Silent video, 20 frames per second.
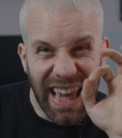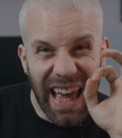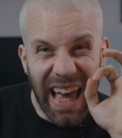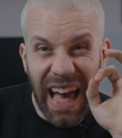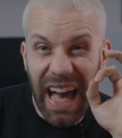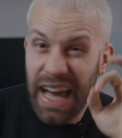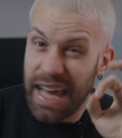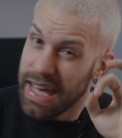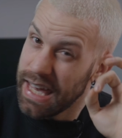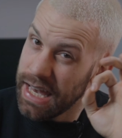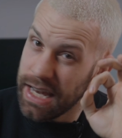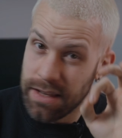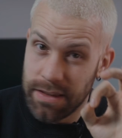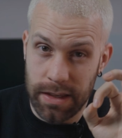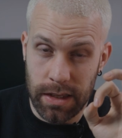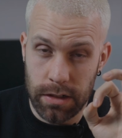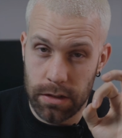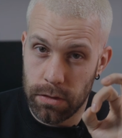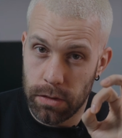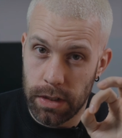I hate
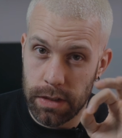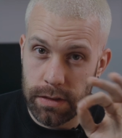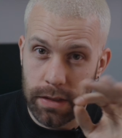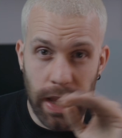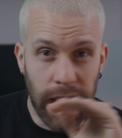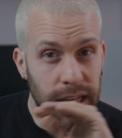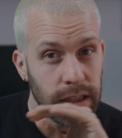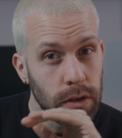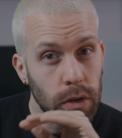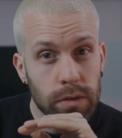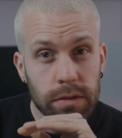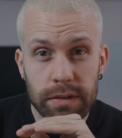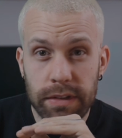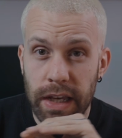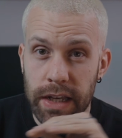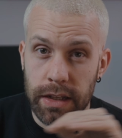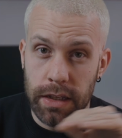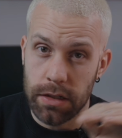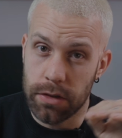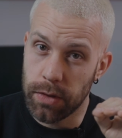Android. I don't
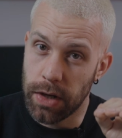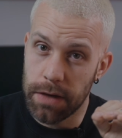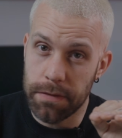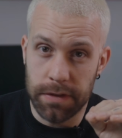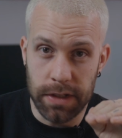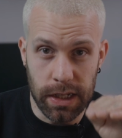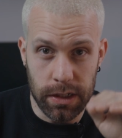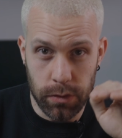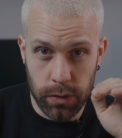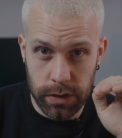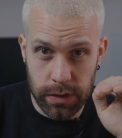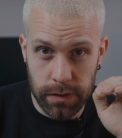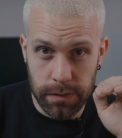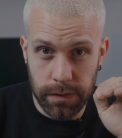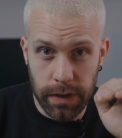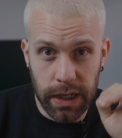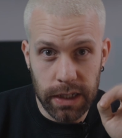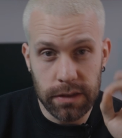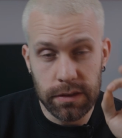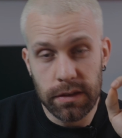daily drive an Android
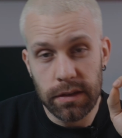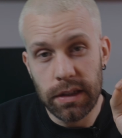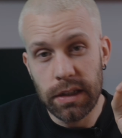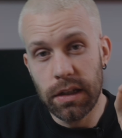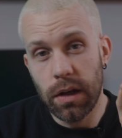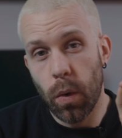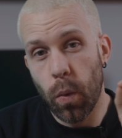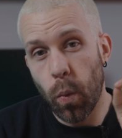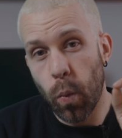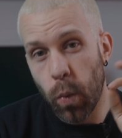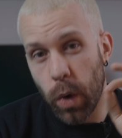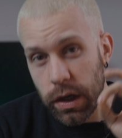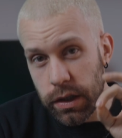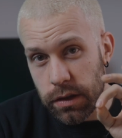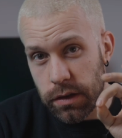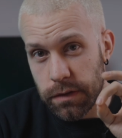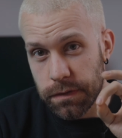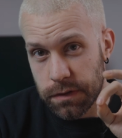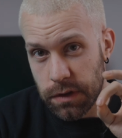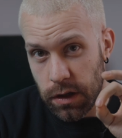device, neither one
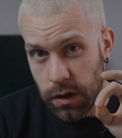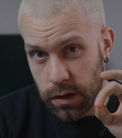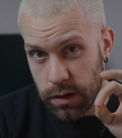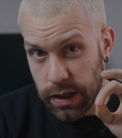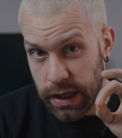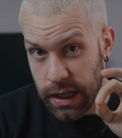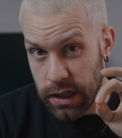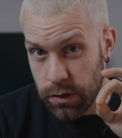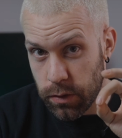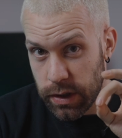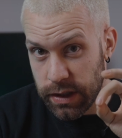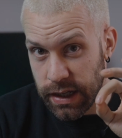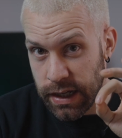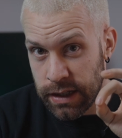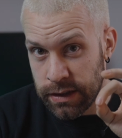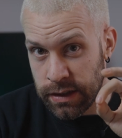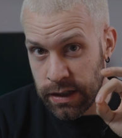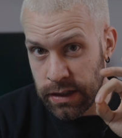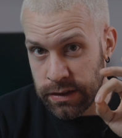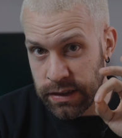of the other Android
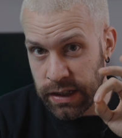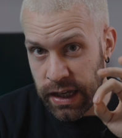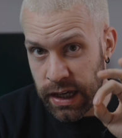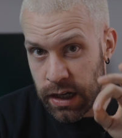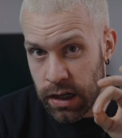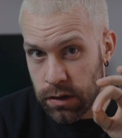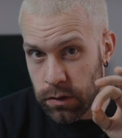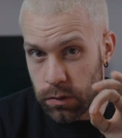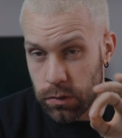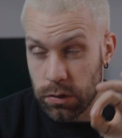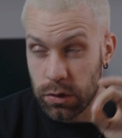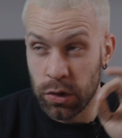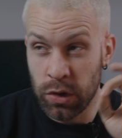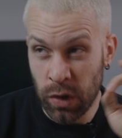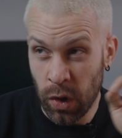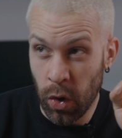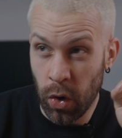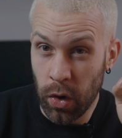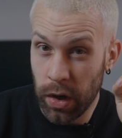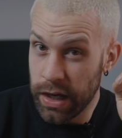handhelds I own,
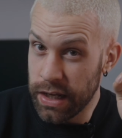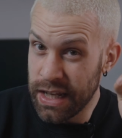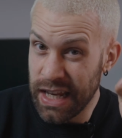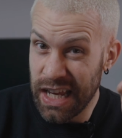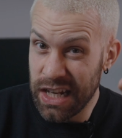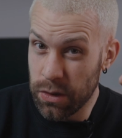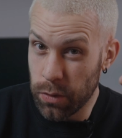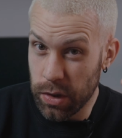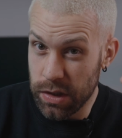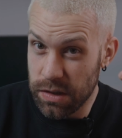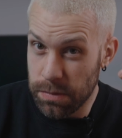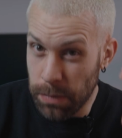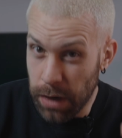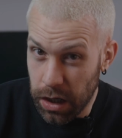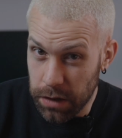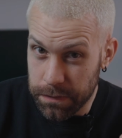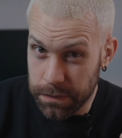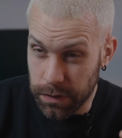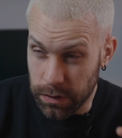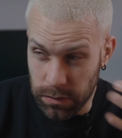nor an Android
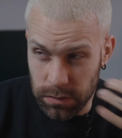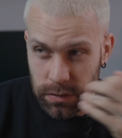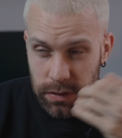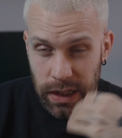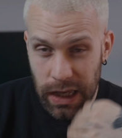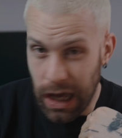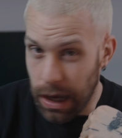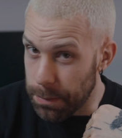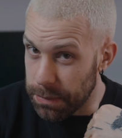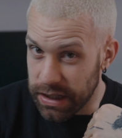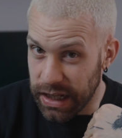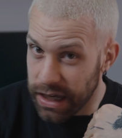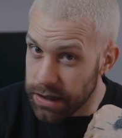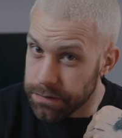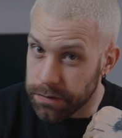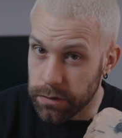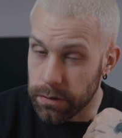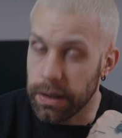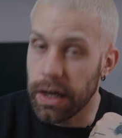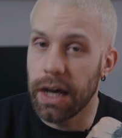smartphone. I'm an
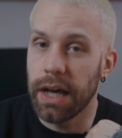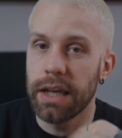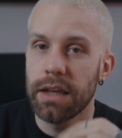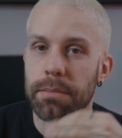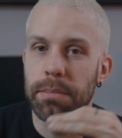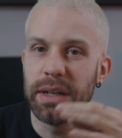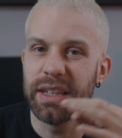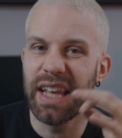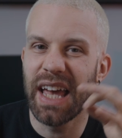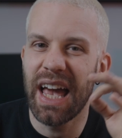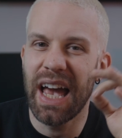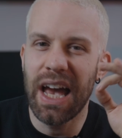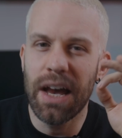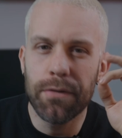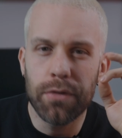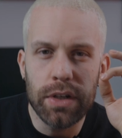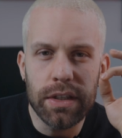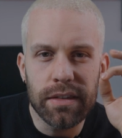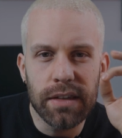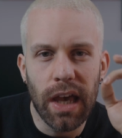iPhone guy, but
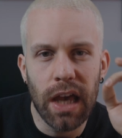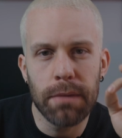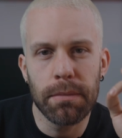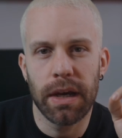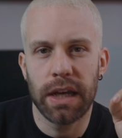every time